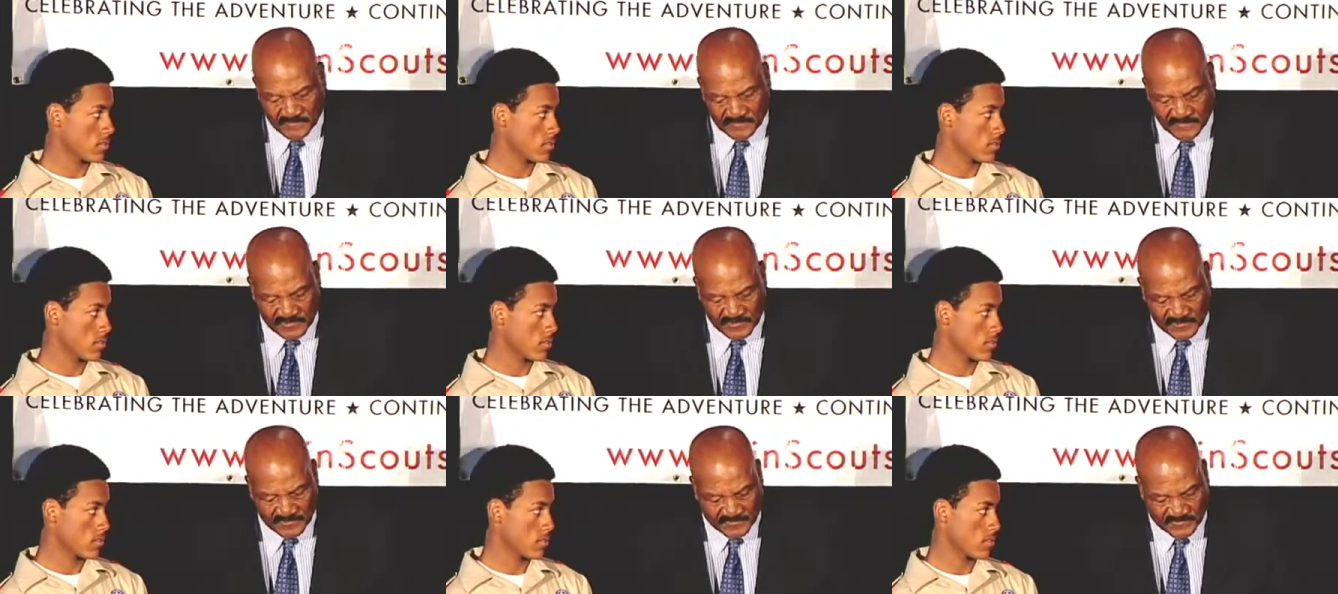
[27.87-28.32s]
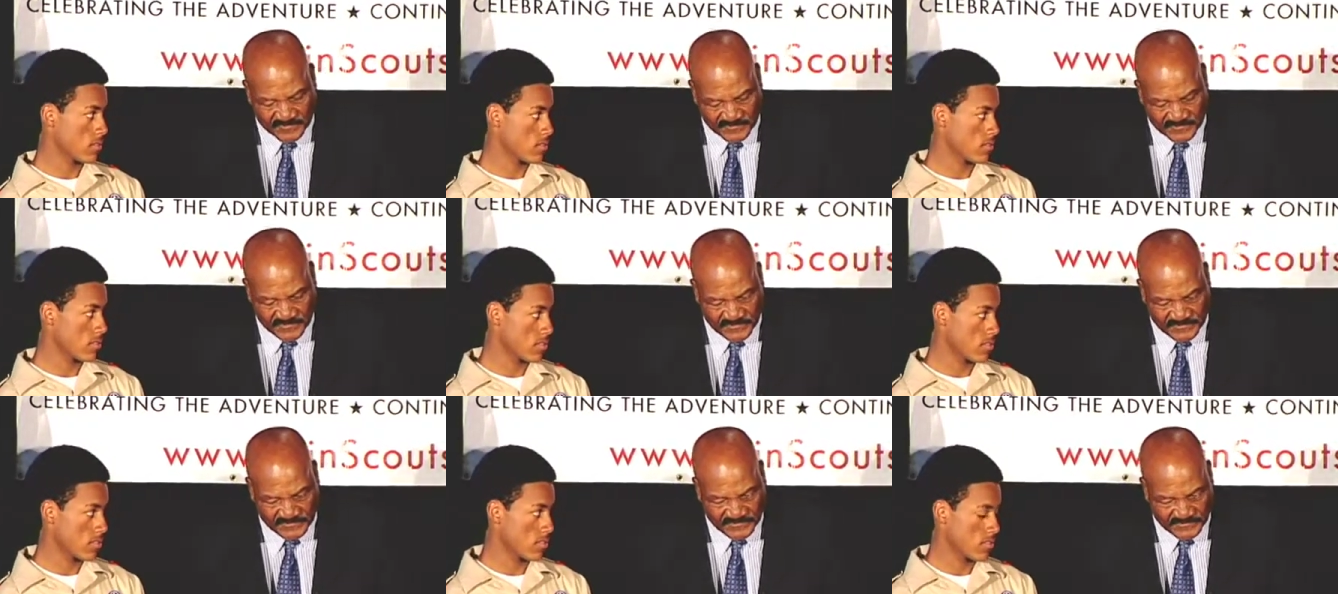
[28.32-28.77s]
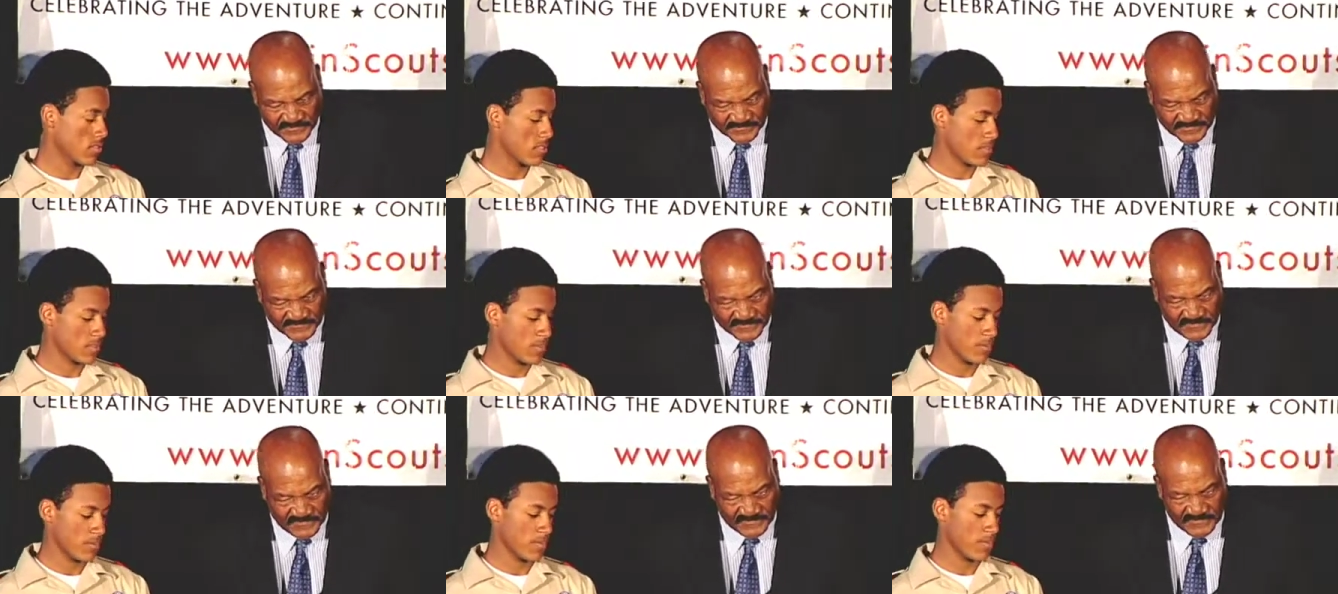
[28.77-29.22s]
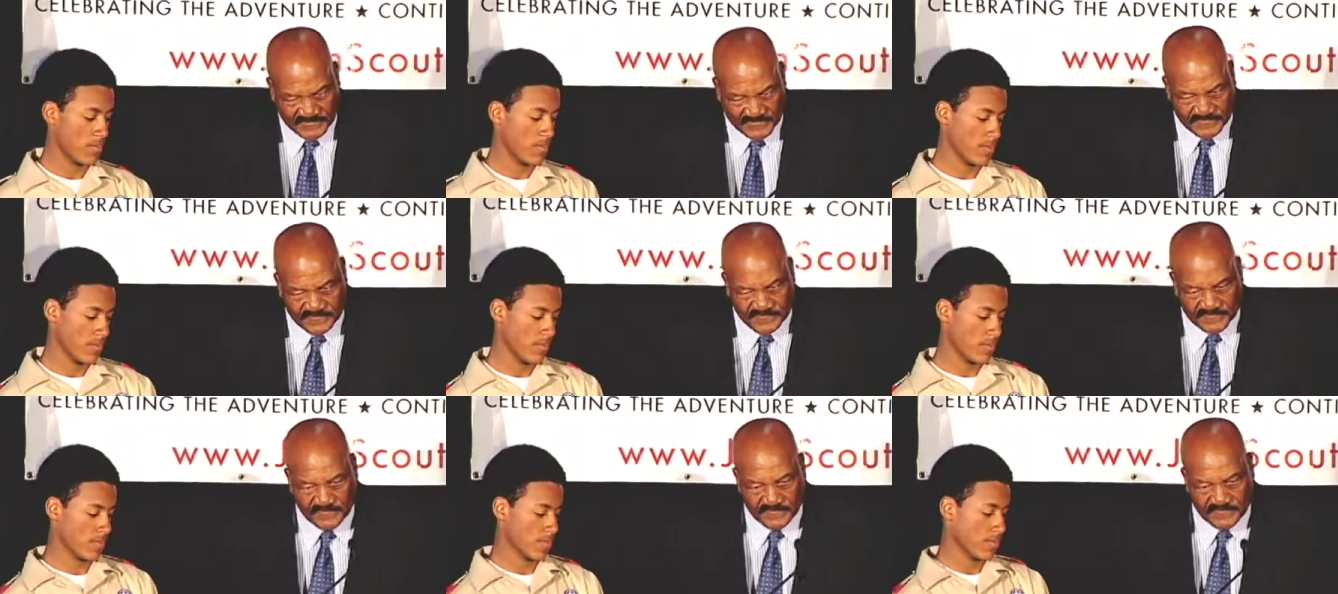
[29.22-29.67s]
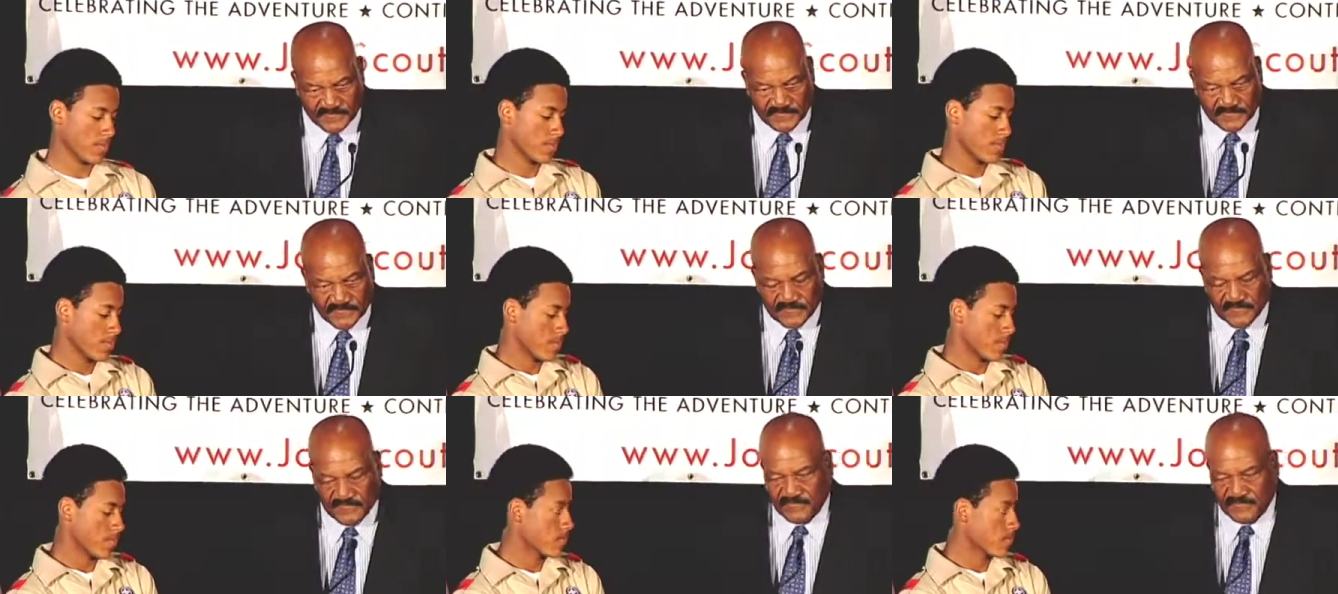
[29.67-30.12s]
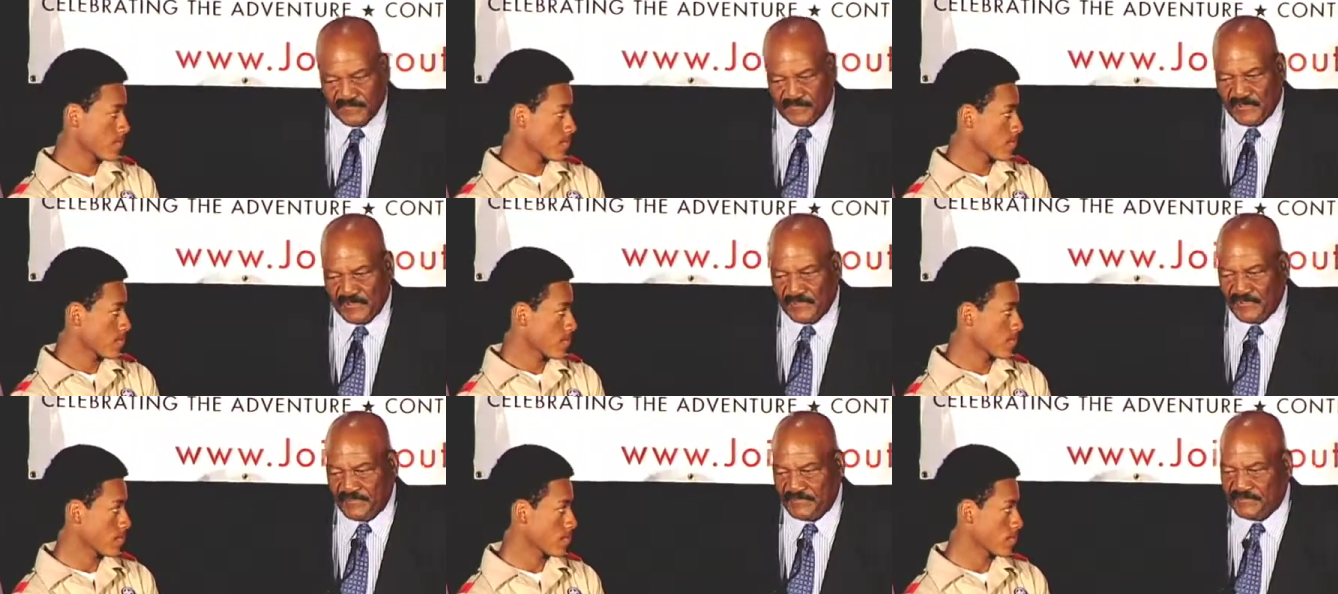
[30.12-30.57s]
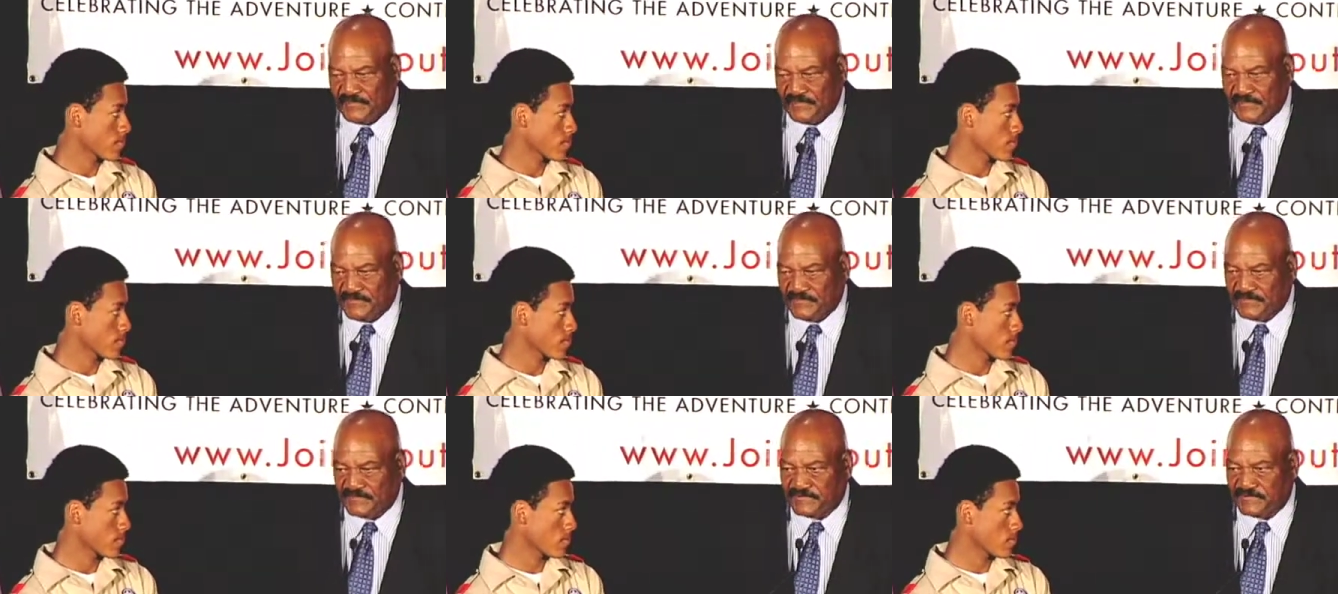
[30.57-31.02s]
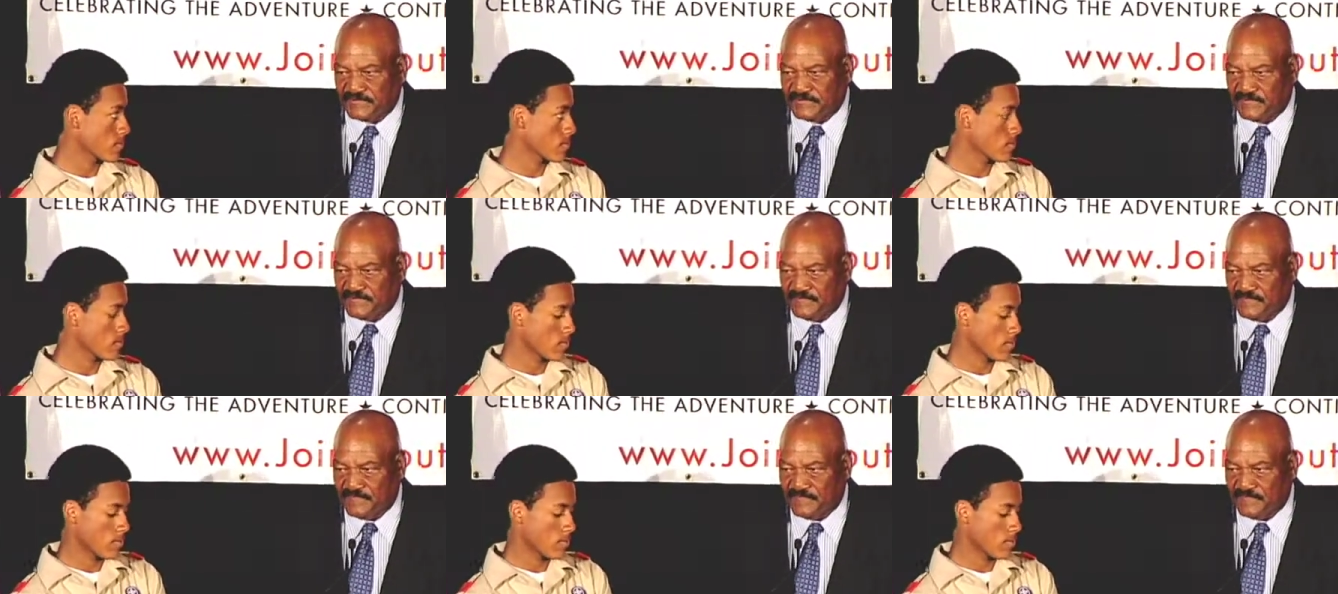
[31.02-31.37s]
Speaker 1: you know, present yourself, the way you teach,